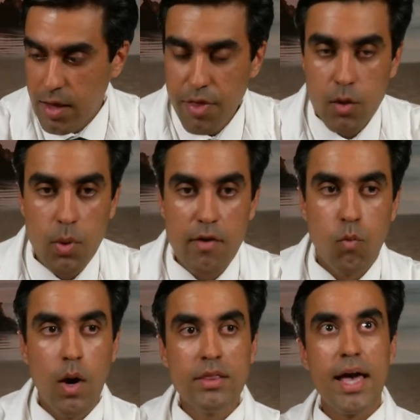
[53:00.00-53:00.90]
And I think we
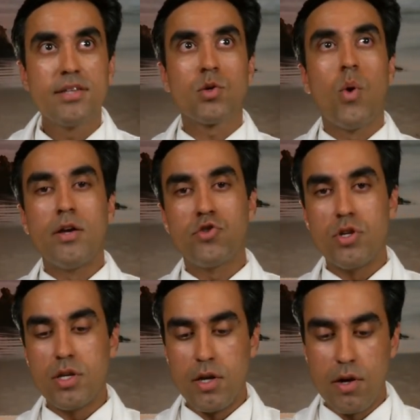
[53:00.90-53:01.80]
have one last
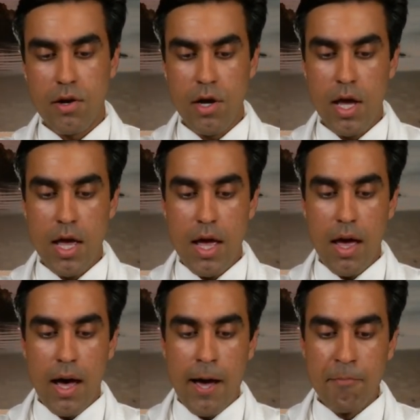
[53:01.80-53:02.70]
question here.
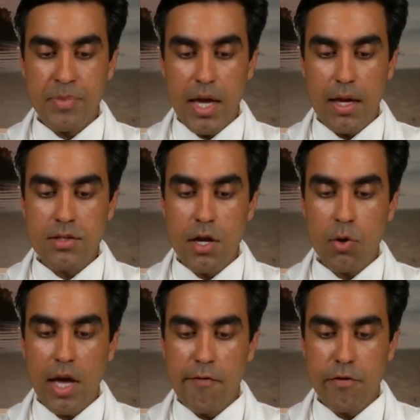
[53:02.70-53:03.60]
Um, is it
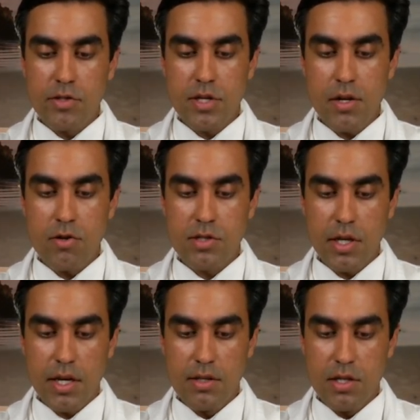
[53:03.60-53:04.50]
okay for seniors
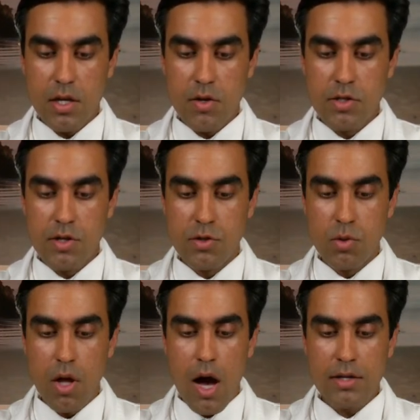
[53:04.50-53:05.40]
to continue to
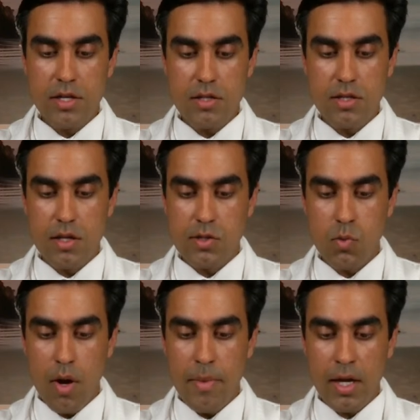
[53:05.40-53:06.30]
do long distance
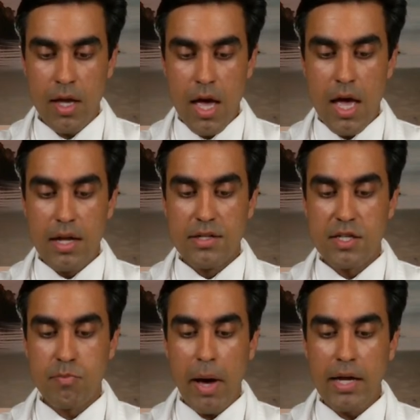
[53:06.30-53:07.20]
swimming
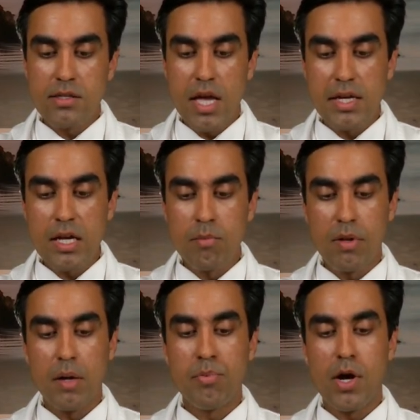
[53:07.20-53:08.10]
despite taking
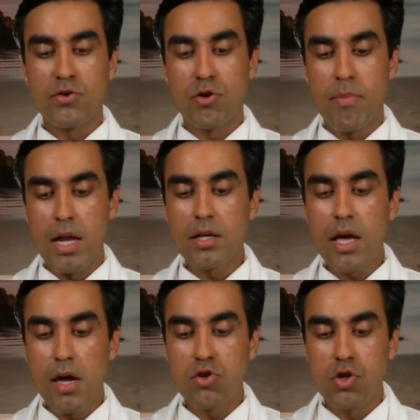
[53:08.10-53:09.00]
blood pressure
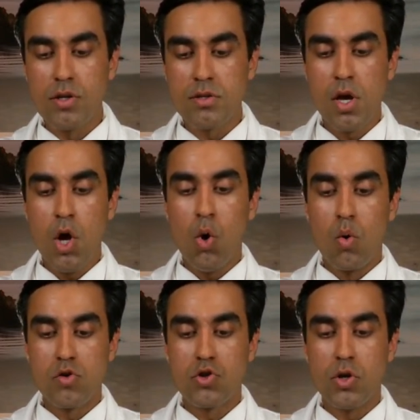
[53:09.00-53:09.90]
medications,
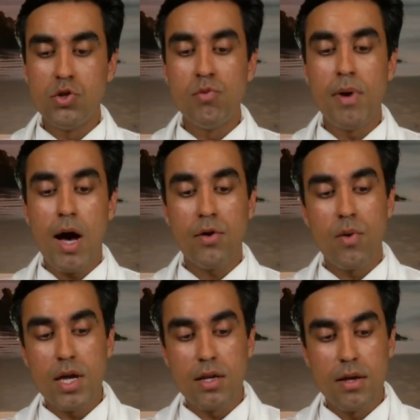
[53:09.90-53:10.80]
or should you
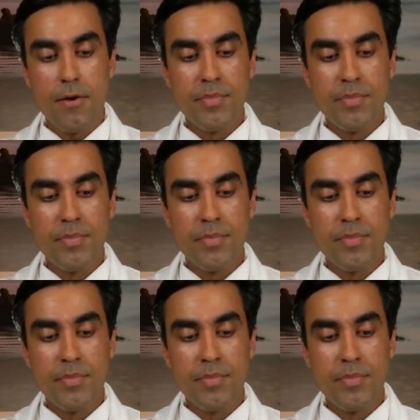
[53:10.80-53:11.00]
moderate?